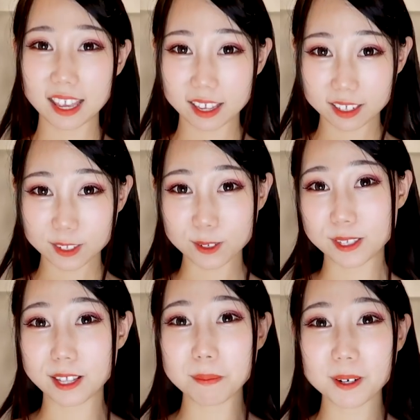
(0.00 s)
and those
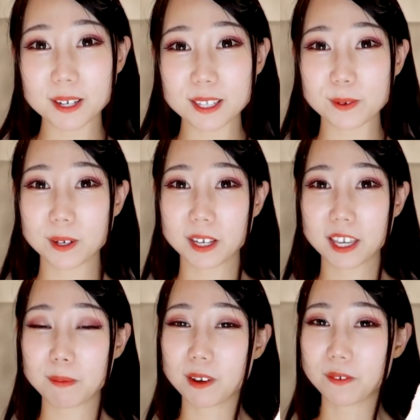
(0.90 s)
slippers will
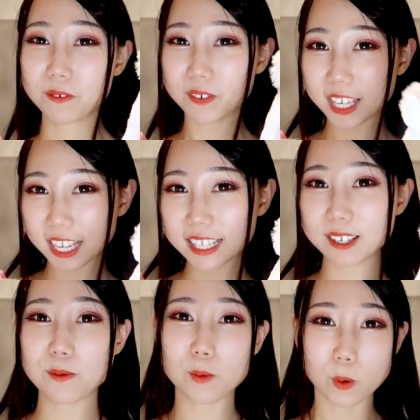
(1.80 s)
keep your
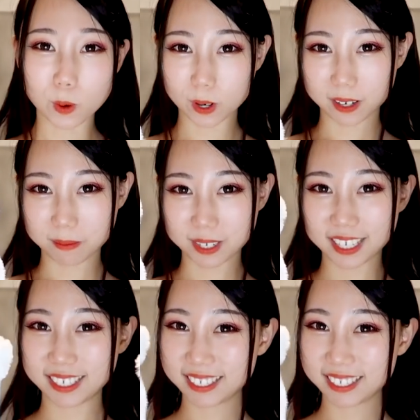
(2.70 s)
feet warm.